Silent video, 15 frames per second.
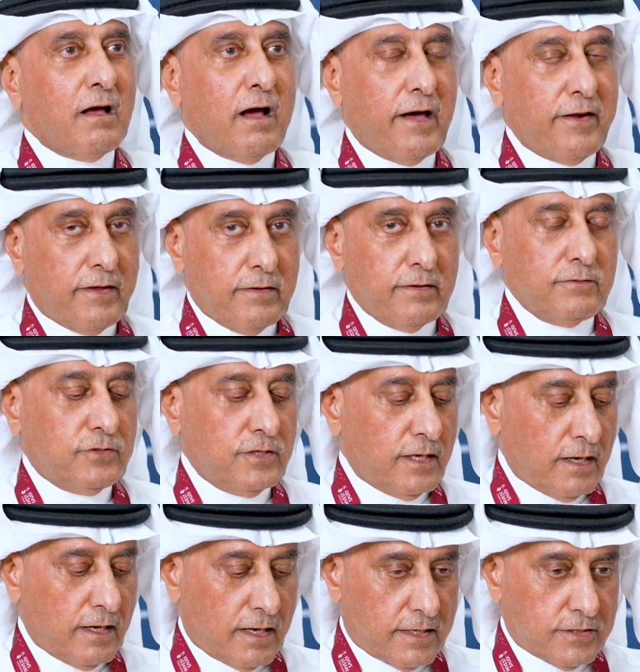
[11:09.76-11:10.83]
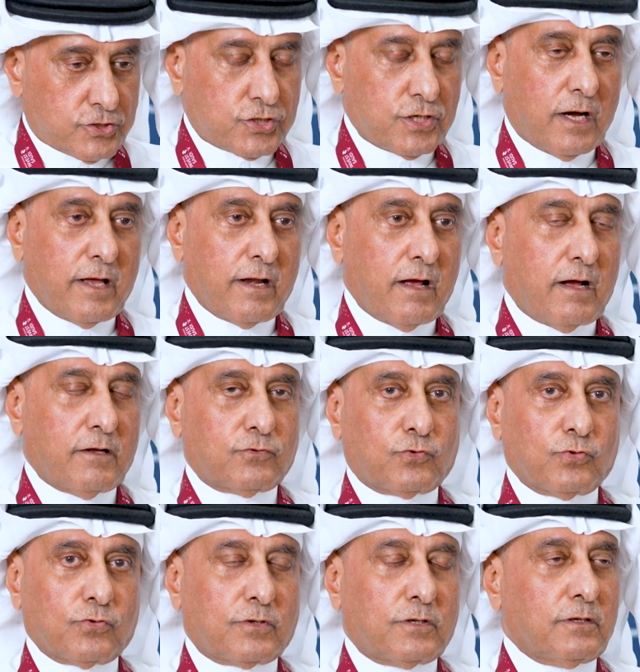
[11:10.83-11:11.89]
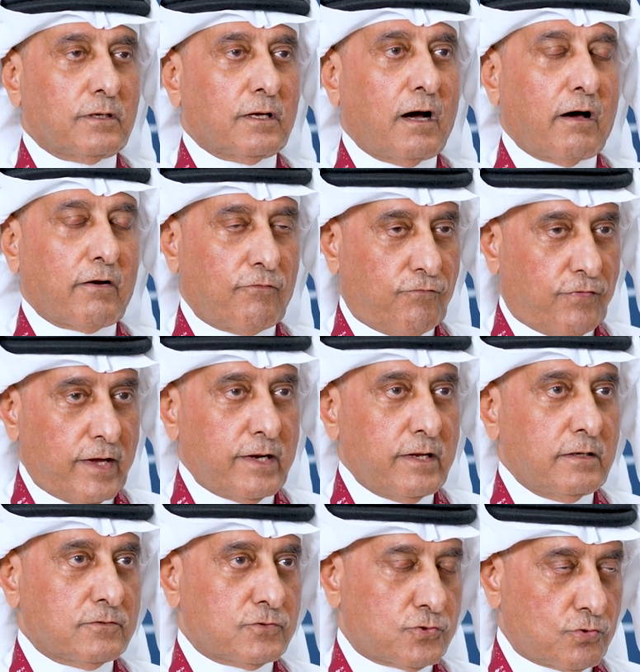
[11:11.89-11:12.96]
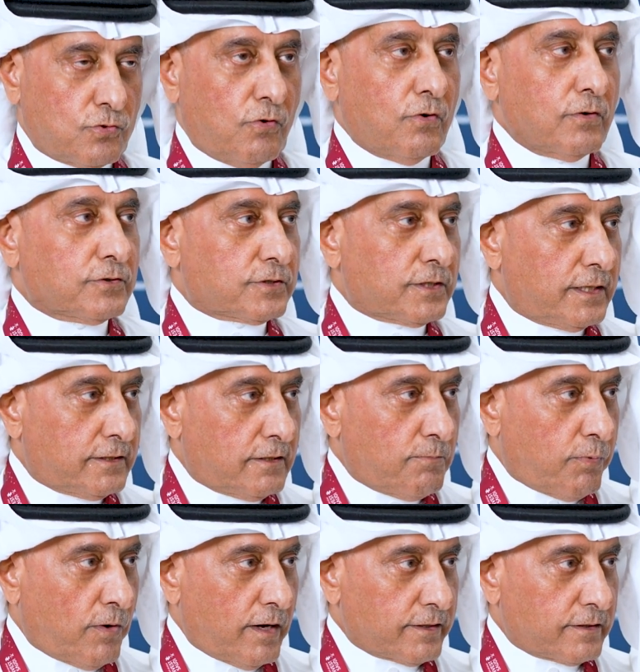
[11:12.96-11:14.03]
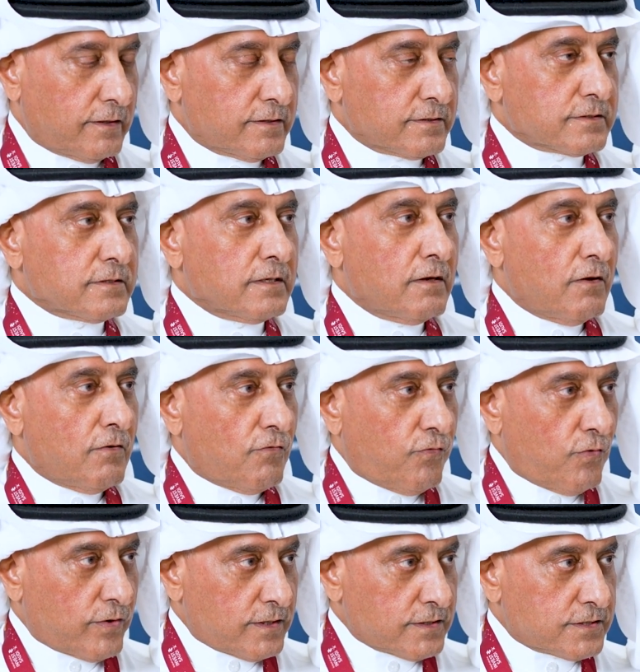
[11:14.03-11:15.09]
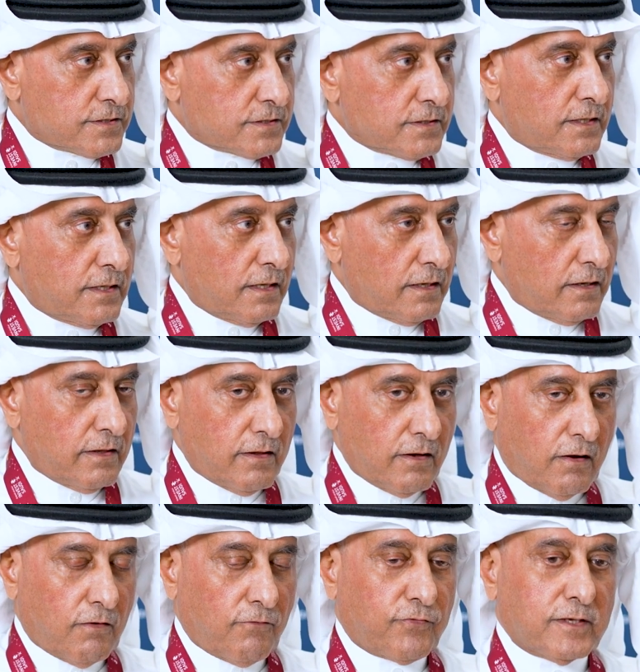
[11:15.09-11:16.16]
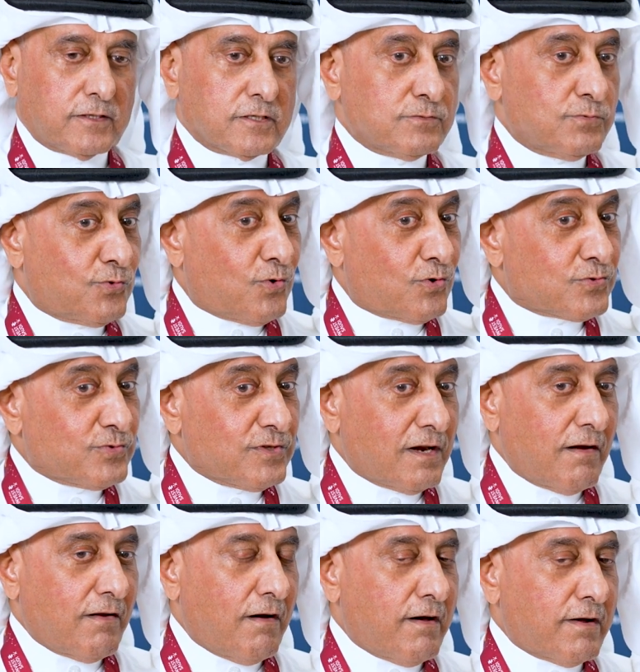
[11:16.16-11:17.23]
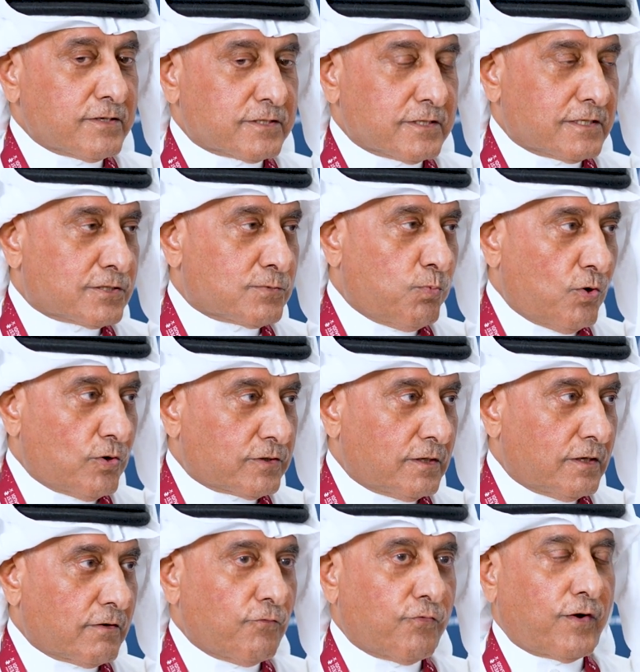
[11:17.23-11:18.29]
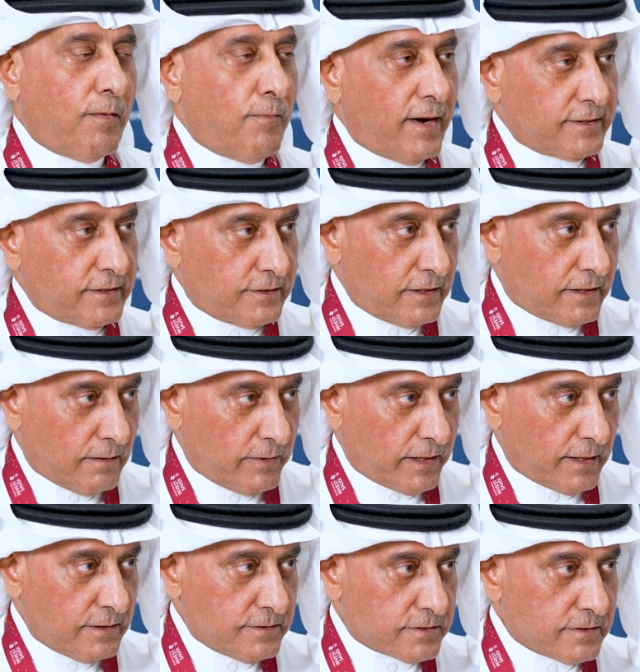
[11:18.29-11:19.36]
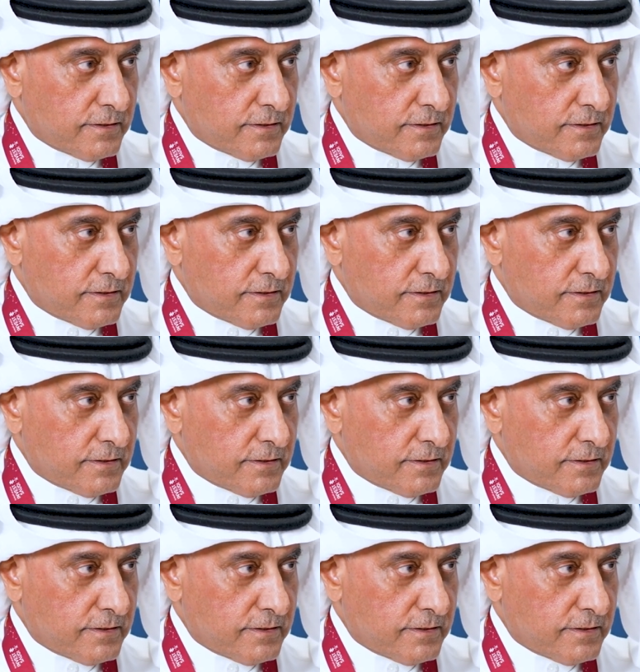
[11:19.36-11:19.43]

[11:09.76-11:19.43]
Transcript: And India and China and Turkey are very strong trading partners for us in the Gulf countries, because we're a large exporter of commodity chemicals.